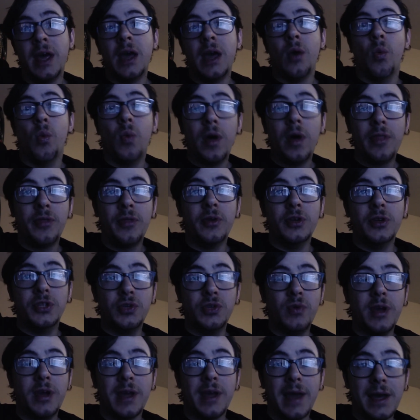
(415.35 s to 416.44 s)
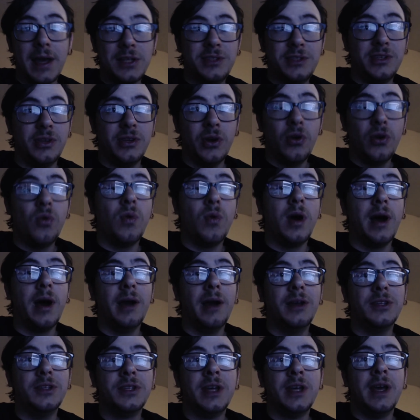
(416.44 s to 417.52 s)
what they're doing
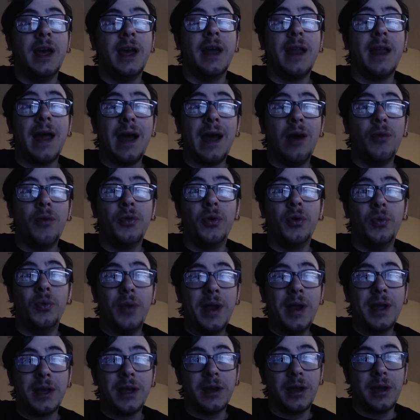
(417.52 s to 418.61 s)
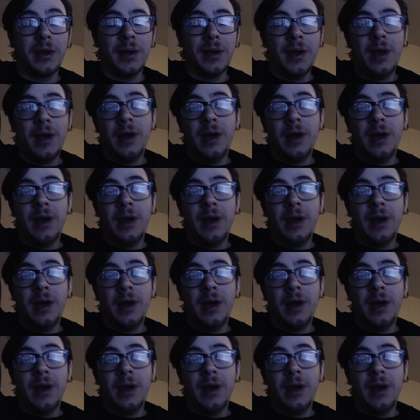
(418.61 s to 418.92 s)
SEO-wise, and how they're ranking.